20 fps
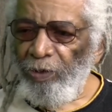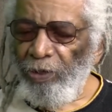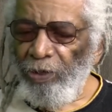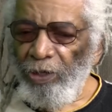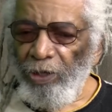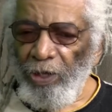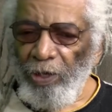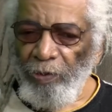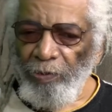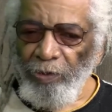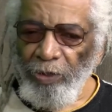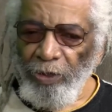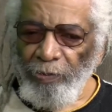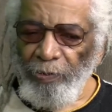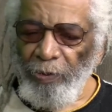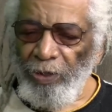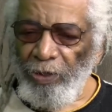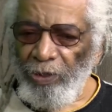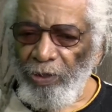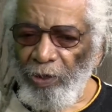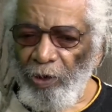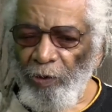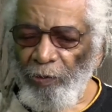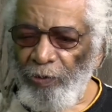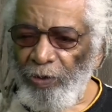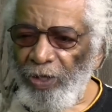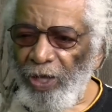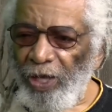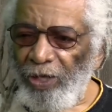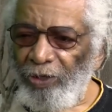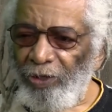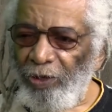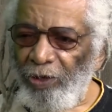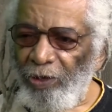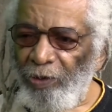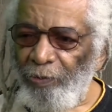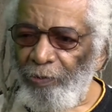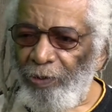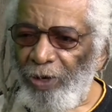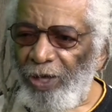And we had spent overnight there
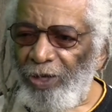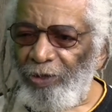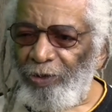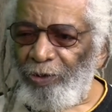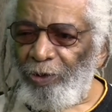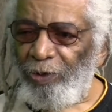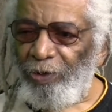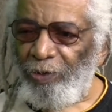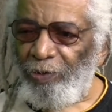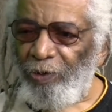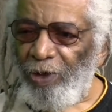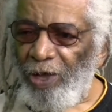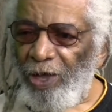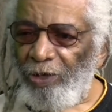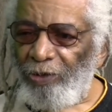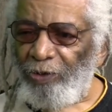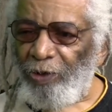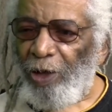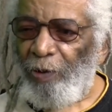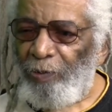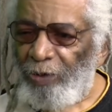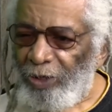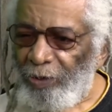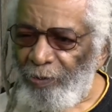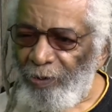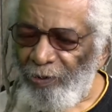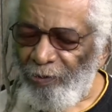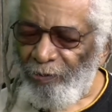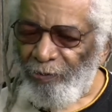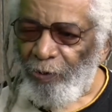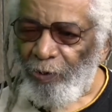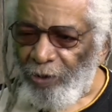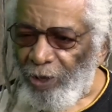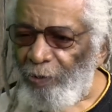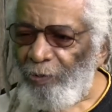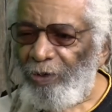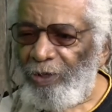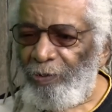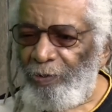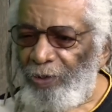on blankets on the ground, so I wanted to be first. I
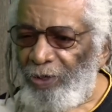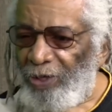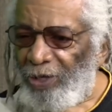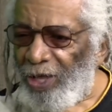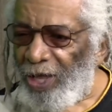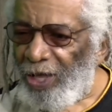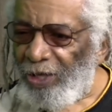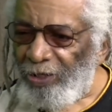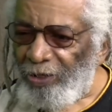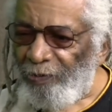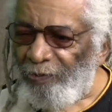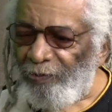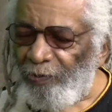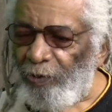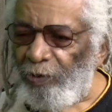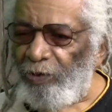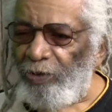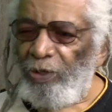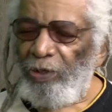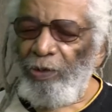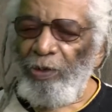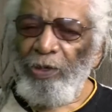wanted to be lined up first.